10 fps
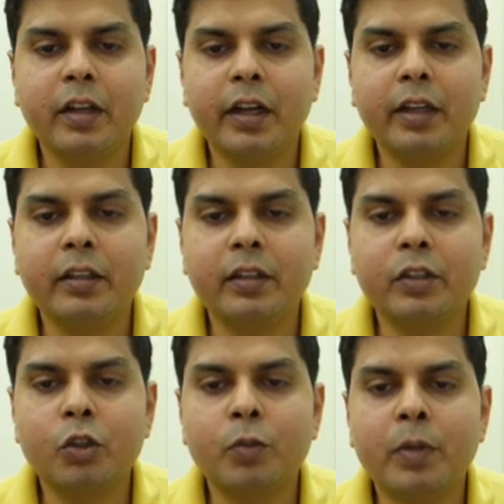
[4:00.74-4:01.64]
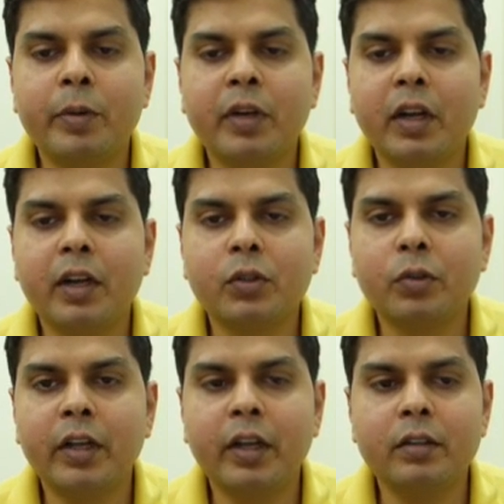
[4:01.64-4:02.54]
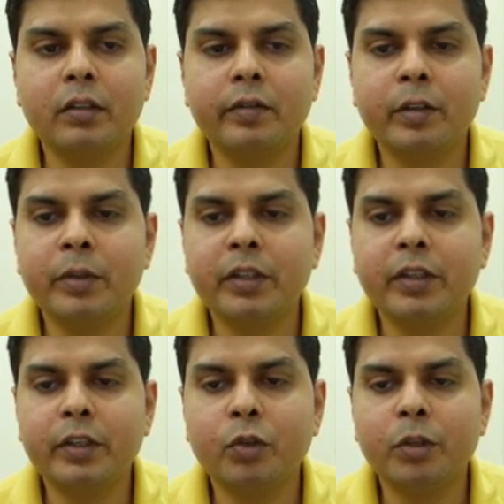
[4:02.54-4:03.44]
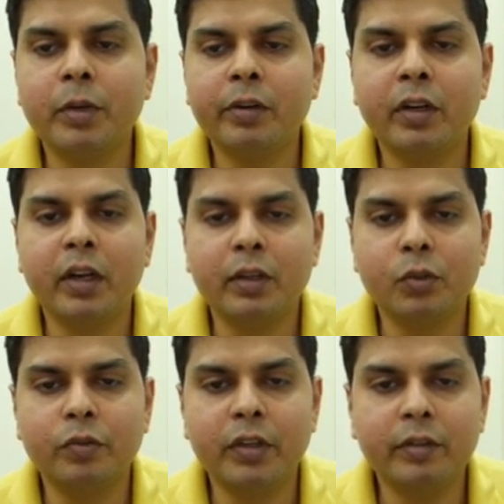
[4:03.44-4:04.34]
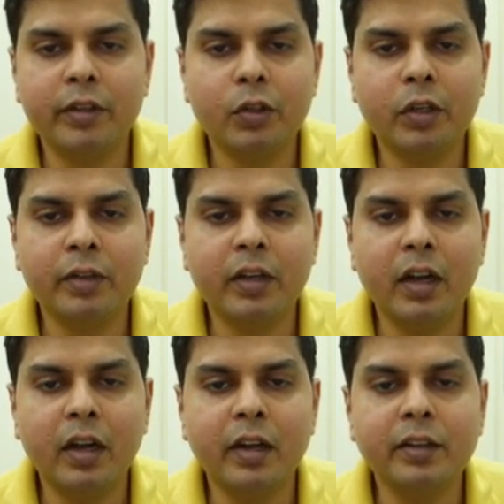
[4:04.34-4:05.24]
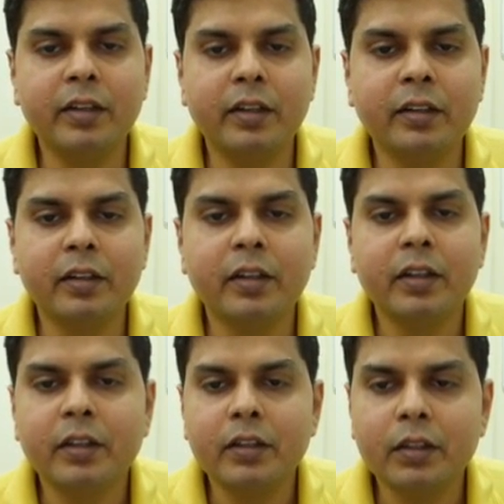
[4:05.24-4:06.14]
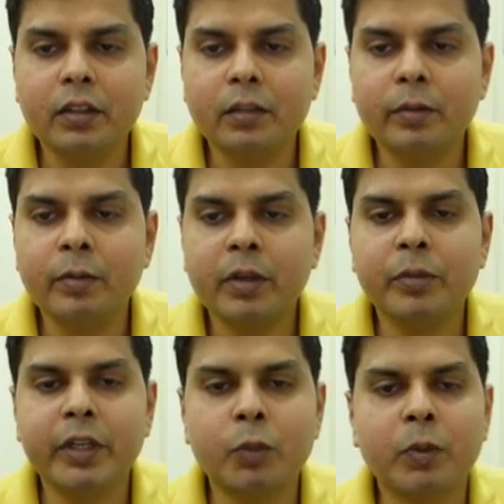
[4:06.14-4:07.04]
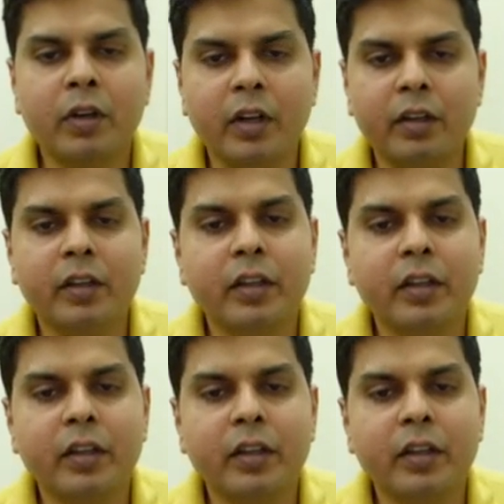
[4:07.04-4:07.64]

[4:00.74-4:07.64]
and this is to the power r, so the answer will be e to the power r. So whenever you have an r here, this will become e to the power r.